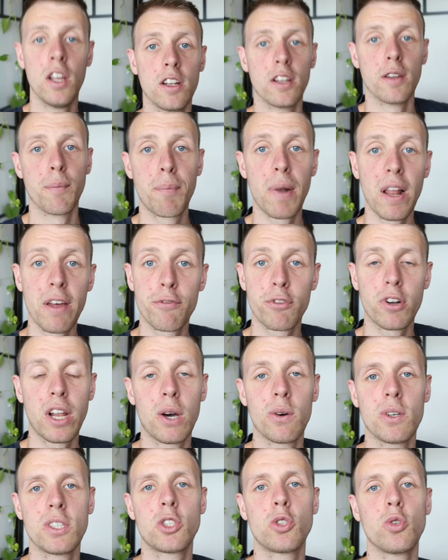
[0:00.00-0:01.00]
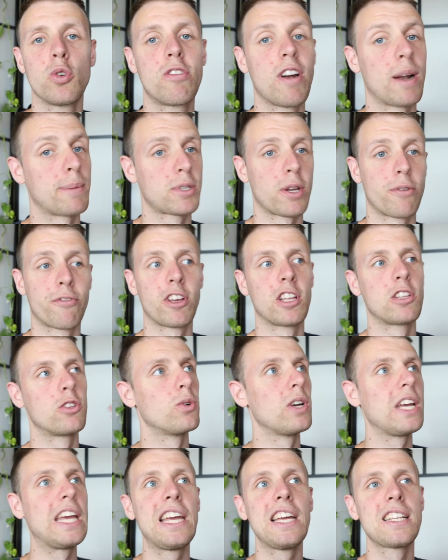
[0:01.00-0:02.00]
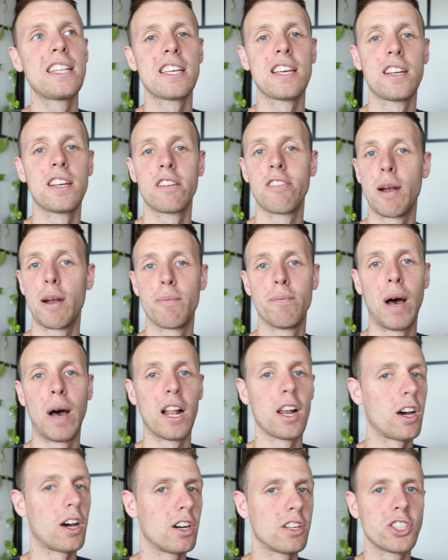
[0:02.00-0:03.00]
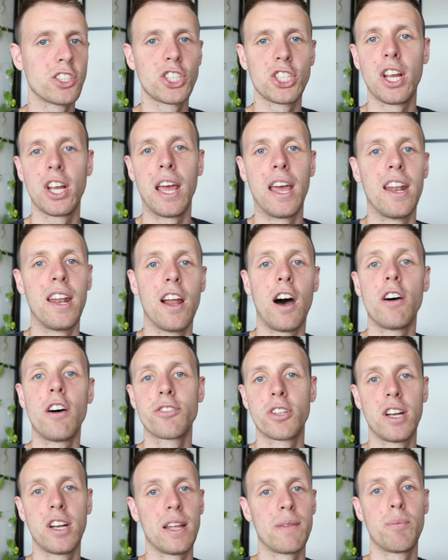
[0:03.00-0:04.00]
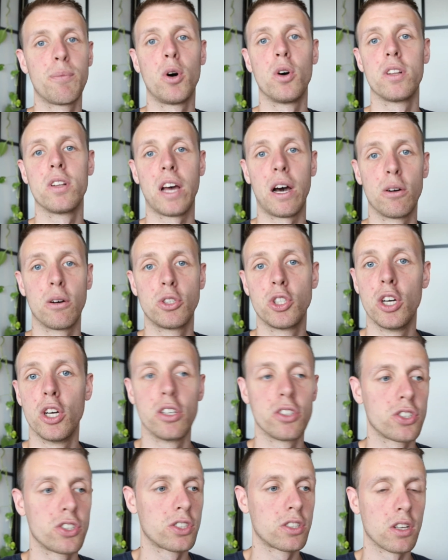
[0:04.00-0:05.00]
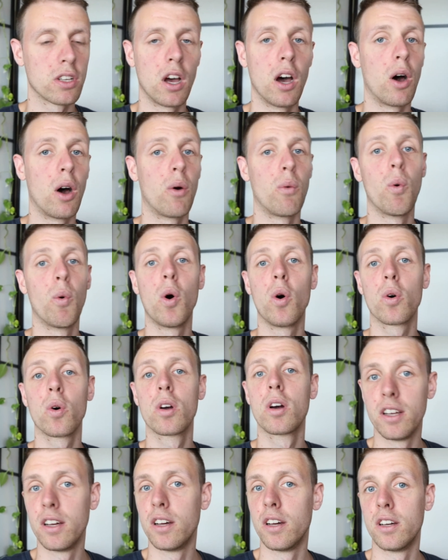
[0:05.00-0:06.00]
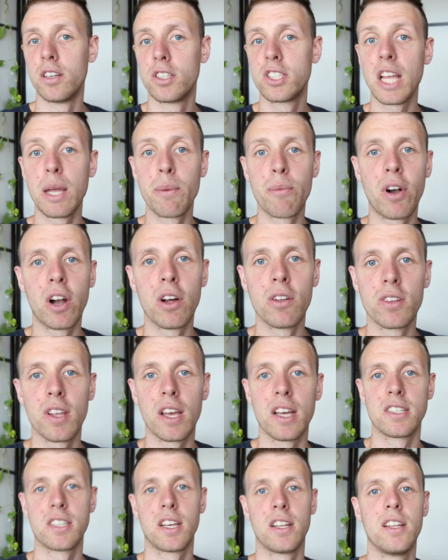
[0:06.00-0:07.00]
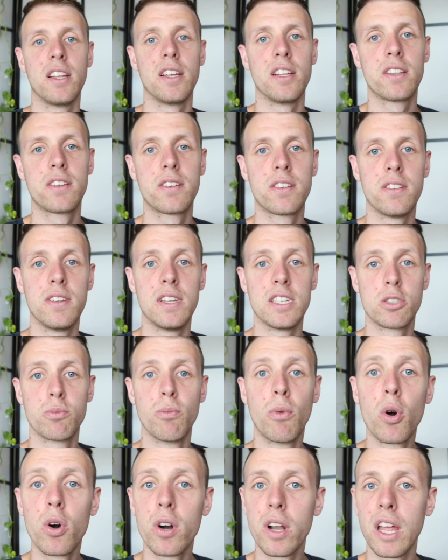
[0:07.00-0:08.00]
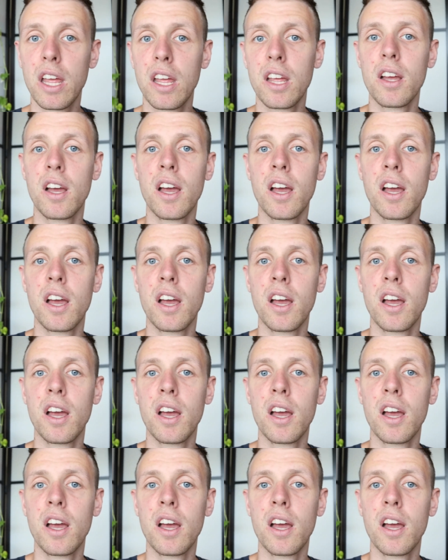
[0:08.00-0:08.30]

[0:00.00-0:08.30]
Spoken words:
The plan for now is to grab something to eat, grab my lunch, and after that point I'll just walk the same round as I did this morning.